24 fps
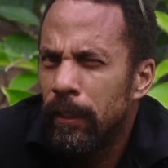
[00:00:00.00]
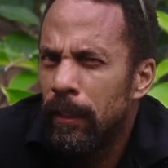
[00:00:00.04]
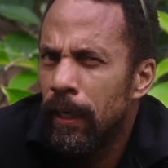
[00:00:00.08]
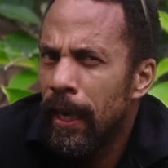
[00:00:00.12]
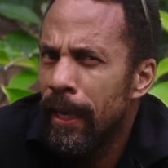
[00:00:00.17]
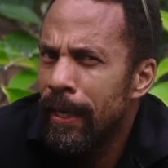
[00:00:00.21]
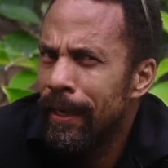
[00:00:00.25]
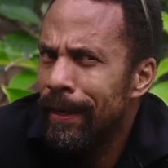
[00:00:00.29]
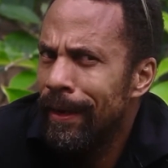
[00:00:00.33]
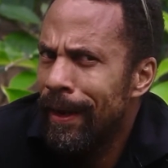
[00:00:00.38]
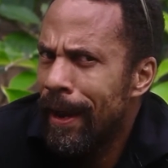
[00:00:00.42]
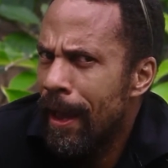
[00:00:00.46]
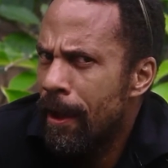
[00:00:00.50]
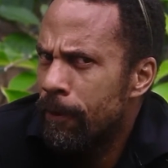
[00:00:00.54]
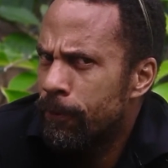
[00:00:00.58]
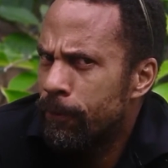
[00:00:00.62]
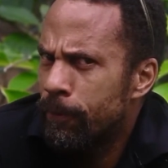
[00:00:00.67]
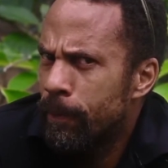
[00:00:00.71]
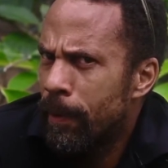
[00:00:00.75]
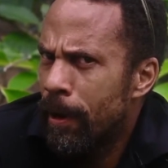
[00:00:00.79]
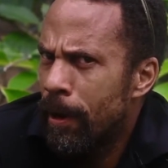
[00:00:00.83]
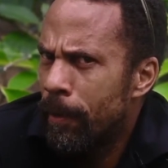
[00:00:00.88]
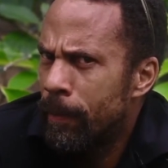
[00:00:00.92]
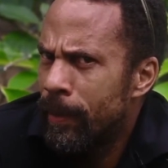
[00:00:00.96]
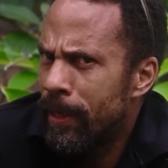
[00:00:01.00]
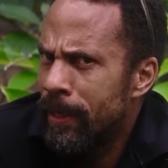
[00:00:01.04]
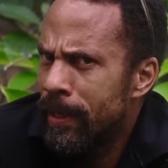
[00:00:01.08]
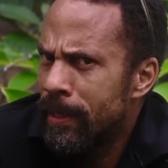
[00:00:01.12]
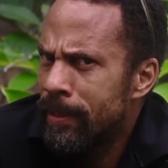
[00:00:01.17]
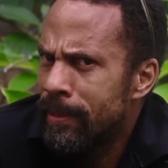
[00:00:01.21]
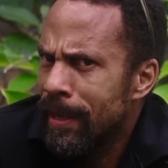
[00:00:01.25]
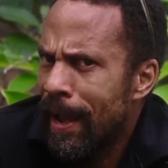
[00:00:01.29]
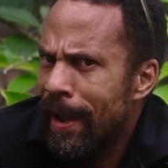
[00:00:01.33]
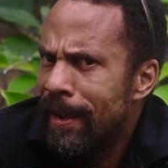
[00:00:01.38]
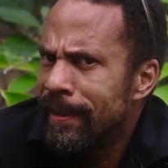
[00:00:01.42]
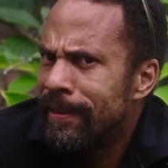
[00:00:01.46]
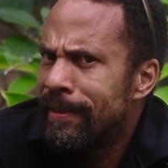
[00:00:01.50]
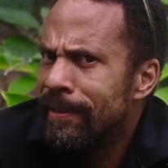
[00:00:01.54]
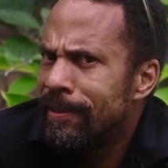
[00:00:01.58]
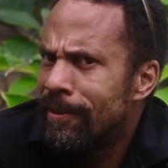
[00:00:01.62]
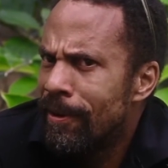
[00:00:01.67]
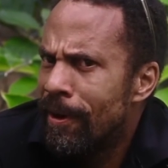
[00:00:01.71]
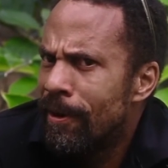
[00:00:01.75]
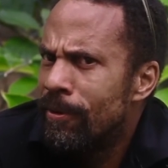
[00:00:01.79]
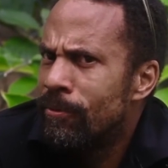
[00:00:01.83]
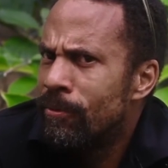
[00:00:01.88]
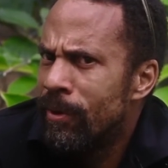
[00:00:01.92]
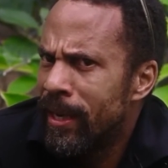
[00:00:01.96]
I left Barbados, I did
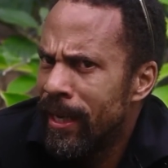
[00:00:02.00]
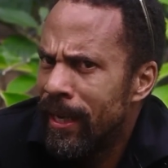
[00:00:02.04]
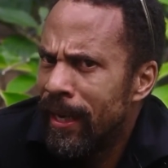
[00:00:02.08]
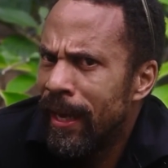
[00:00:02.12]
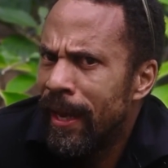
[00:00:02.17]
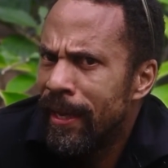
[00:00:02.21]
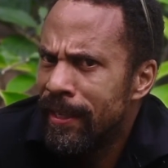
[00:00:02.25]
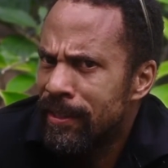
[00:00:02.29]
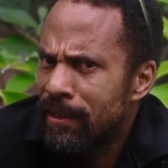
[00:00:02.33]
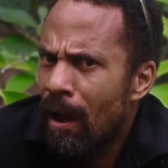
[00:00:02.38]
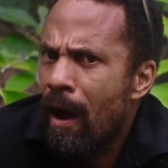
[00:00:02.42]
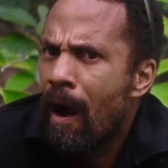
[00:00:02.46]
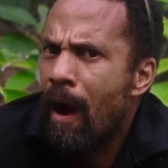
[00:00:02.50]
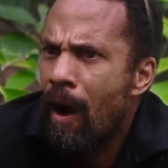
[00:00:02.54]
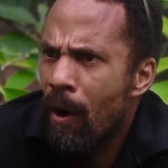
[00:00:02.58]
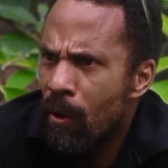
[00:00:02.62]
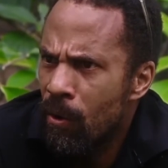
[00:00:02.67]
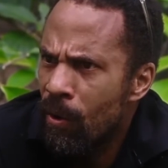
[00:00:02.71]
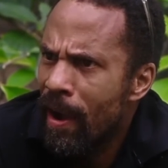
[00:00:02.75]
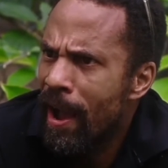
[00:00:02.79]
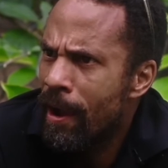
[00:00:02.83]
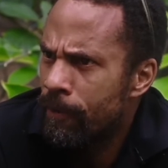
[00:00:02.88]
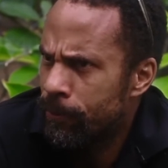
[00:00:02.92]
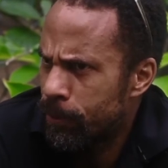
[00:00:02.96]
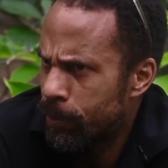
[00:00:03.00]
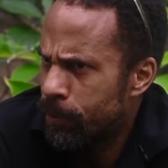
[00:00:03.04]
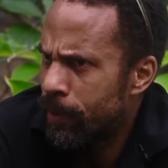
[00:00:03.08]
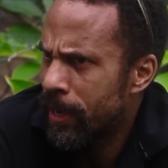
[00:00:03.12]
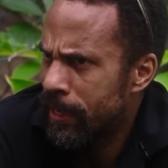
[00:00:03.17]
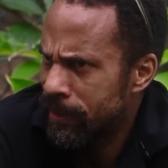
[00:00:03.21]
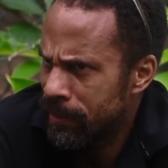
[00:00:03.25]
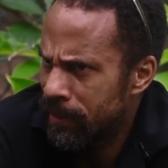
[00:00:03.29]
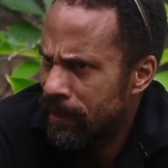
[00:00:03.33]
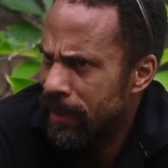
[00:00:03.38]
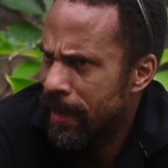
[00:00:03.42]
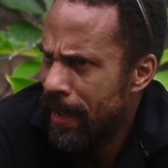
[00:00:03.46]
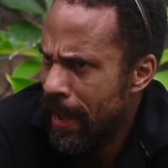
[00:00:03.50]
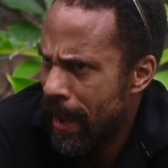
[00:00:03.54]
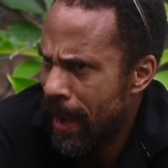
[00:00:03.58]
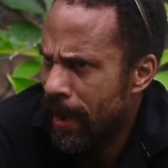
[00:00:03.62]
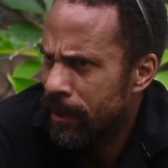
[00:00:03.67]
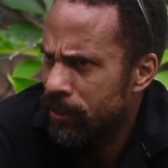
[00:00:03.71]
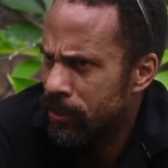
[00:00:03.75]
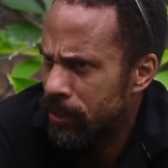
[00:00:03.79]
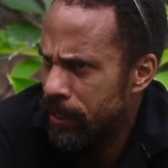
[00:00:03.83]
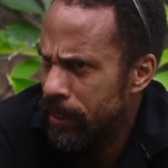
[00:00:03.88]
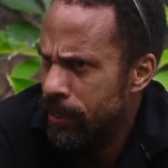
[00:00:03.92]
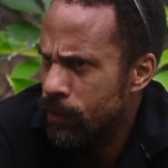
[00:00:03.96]
not realize how ever present it
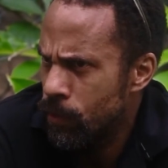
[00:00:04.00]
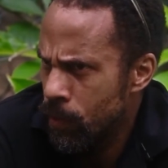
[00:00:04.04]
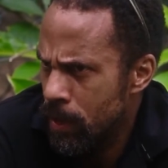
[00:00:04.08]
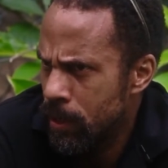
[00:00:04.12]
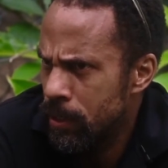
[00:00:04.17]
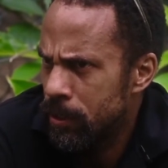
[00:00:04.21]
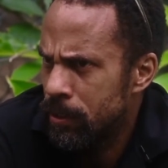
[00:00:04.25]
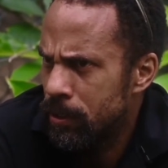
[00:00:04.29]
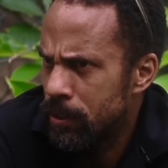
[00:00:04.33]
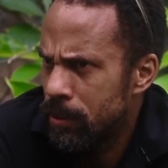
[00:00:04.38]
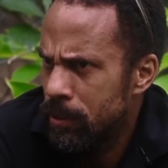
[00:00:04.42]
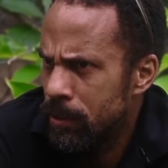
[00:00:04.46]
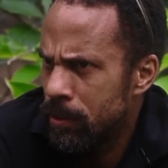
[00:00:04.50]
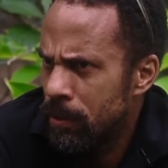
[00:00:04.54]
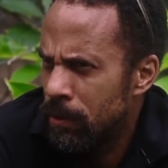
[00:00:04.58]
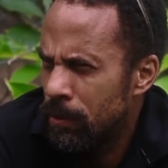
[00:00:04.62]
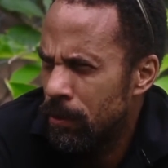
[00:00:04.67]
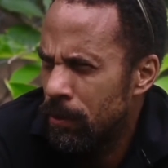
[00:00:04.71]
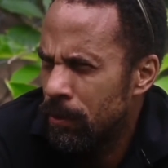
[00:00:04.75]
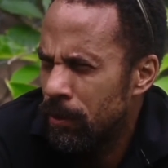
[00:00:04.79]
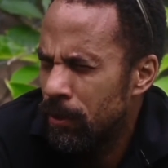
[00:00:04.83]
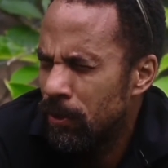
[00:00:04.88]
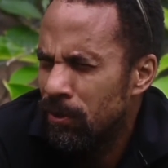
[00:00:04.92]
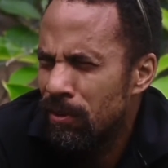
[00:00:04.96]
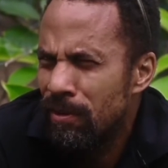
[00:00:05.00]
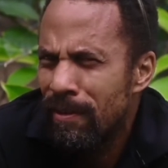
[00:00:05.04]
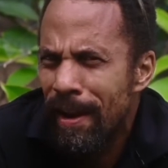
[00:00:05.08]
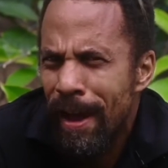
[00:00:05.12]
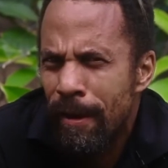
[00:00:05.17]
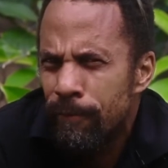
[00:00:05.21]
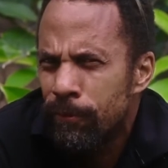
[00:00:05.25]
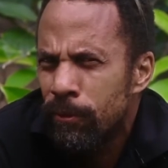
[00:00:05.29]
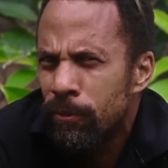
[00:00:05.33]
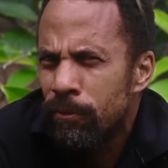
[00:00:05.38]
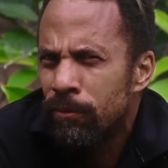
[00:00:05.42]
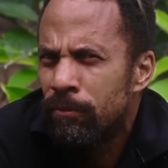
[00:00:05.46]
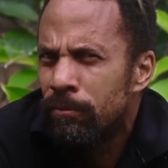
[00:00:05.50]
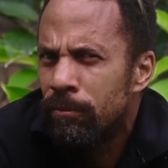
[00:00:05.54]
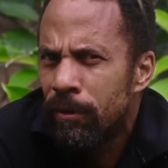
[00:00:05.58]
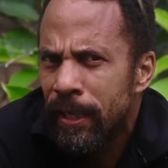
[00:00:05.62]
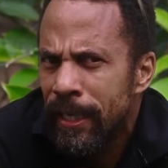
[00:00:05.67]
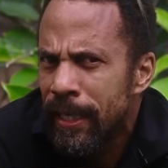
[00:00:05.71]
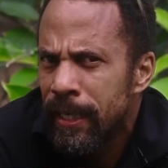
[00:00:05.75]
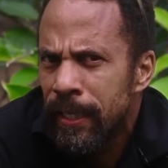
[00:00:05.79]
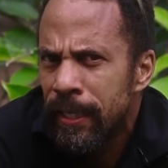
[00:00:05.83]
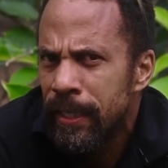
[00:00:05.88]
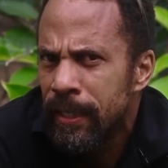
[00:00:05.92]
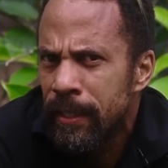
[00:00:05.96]
actually was. You know, you're never
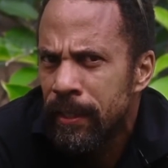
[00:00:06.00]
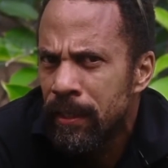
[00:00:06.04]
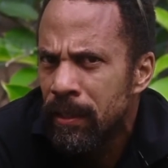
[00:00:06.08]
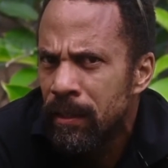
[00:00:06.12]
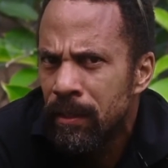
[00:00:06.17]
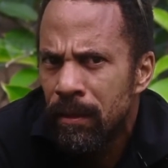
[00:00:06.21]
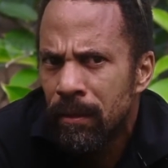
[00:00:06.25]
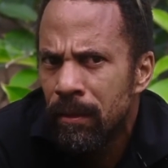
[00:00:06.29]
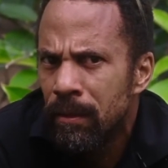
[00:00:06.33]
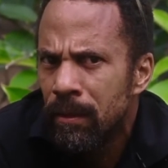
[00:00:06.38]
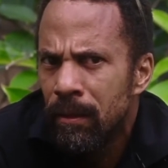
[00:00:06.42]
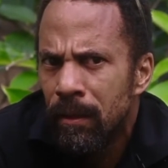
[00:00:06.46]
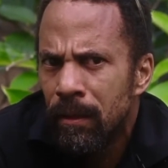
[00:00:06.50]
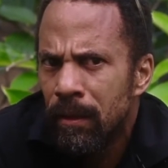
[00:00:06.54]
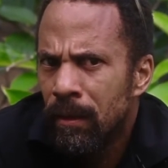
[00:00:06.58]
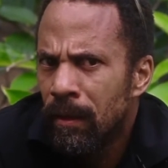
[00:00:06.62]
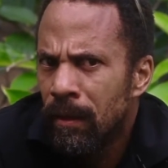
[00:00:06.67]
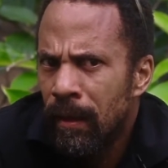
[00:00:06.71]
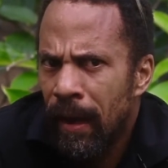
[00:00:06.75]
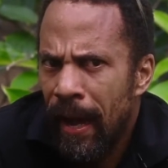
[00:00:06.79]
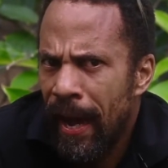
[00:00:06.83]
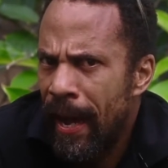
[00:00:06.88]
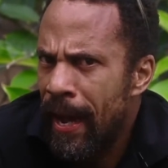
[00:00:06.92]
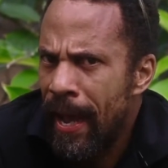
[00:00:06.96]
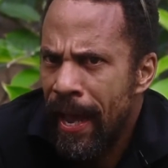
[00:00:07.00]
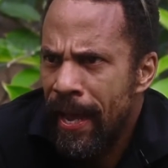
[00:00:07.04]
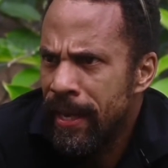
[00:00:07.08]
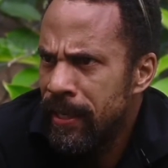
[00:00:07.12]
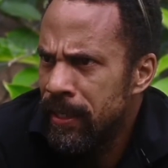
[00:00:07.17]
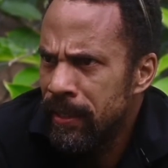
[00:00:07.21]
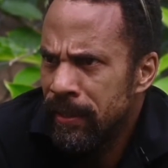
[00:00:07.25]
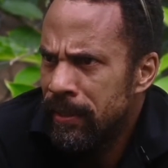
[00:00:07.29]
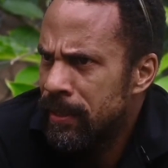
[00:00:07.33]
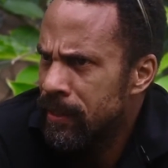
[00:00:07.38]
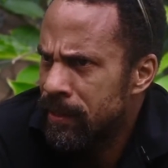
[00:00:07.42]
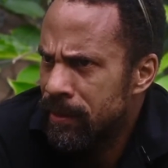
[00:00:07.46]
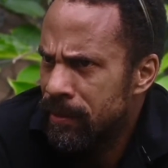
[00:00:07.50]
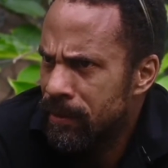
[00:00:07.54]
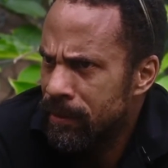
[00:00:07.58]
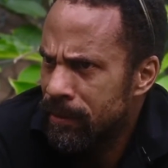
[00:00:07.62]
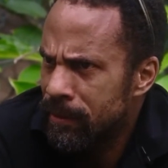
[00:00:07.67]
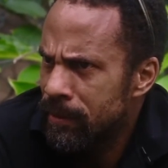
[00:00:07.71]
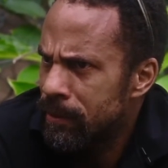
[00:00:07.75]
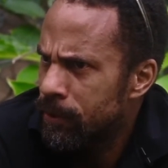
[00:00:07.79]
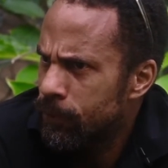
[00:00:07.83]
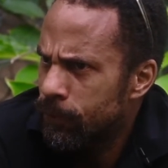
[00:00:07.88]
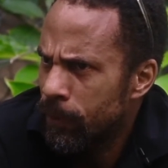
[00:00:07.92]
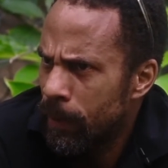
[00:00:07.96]
really at any
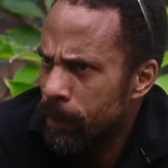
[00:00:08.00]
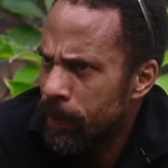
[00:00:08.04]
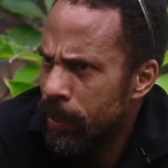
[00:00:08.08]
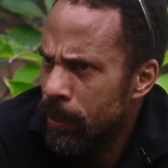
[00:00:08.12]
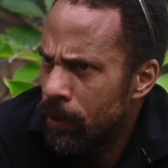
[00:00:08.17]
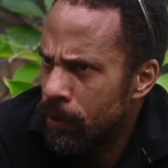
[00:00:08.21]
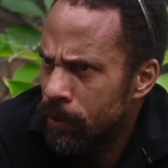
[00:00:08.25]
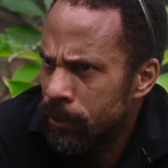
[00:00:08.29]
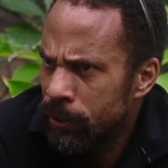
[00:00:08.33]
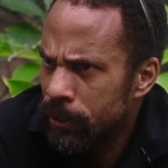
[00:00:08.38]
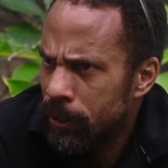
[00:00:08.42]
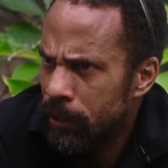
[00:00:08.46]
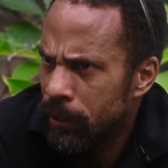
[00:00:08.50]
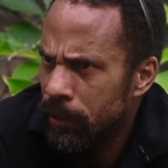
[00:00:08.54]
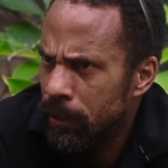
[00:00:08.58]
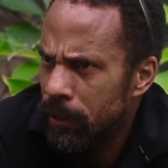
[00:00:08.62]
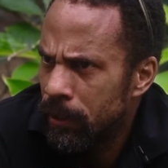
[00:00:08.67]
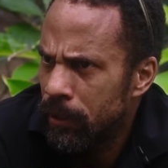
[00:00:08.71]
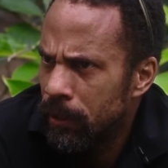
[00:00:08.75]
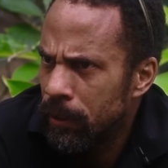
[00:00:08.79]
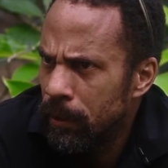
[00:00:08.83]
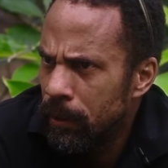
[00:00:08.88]
distance from the ocean.